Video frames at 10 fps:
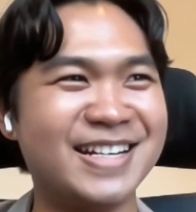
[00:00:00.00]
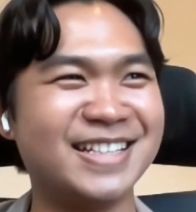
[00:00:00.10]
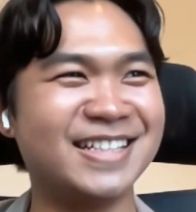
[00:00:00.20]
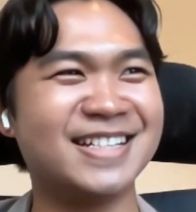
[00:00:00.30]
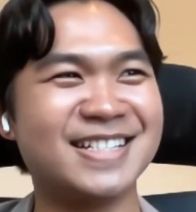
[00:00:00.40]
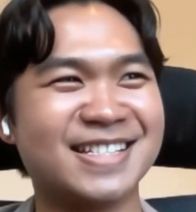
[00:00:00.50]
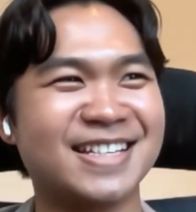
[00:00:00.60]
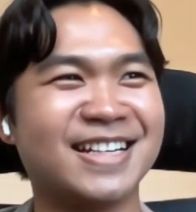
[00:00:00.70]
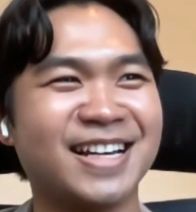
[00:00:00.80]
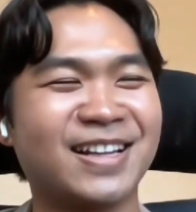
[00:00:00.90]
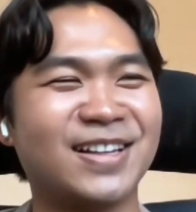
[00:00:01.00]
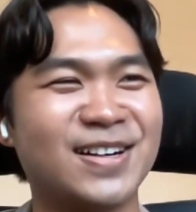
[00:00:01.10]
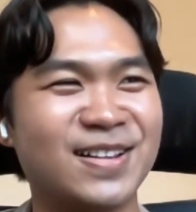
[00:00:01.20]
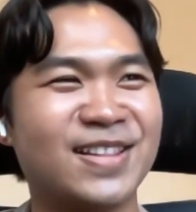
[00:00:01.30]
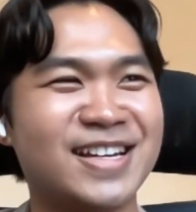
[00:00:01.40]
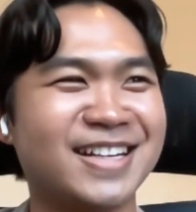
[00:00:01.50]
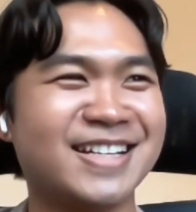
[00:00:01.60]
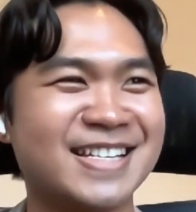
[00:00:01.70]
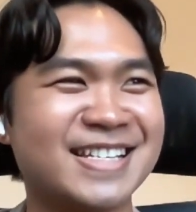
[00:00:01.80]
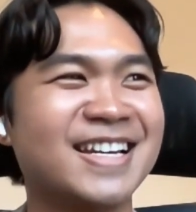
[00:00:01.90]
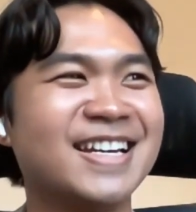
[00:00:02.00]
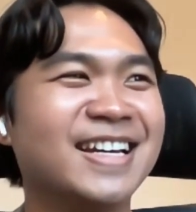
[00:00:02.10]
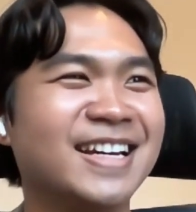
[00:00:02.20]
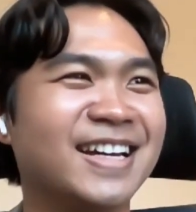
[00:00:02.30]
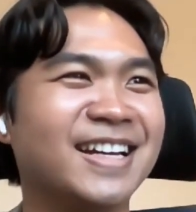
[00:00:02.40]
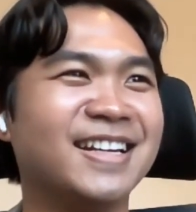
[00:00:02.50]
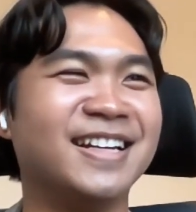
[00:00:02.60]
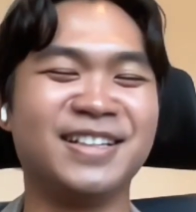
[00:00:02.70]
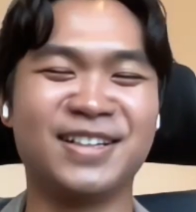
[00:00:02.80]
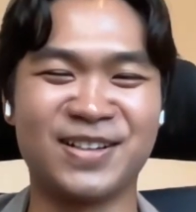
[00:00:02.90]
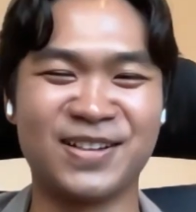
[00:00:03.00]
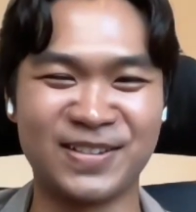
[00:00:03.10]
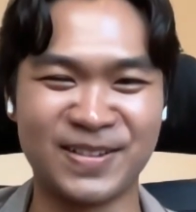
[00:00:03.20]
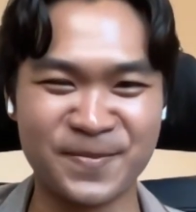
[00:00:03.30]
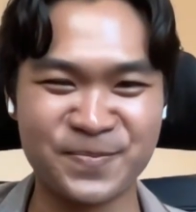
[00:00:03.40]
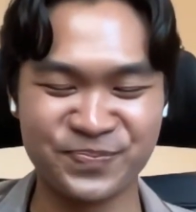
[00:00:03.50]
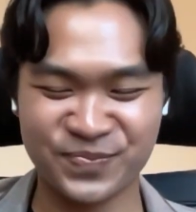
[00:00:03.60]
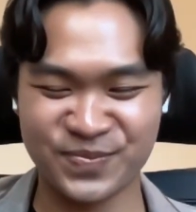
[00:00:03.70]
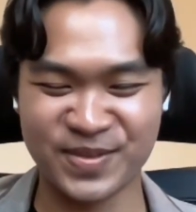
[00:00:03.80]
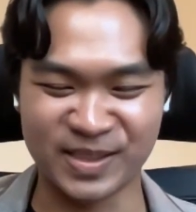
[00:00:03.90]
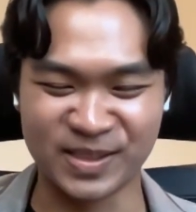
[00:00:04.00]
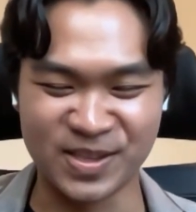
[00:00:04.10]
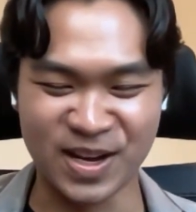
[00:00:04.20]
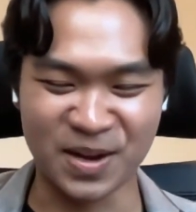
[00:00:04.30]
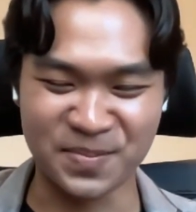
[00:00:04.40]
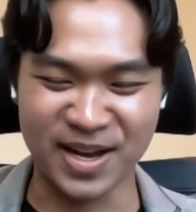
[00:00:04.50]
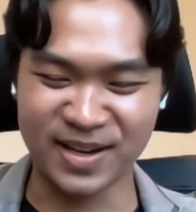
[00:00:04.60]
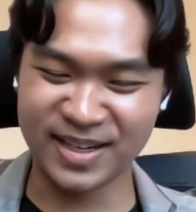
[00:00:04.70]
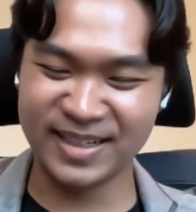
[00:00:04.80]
ideas and like learn things, then, you know, like to talk about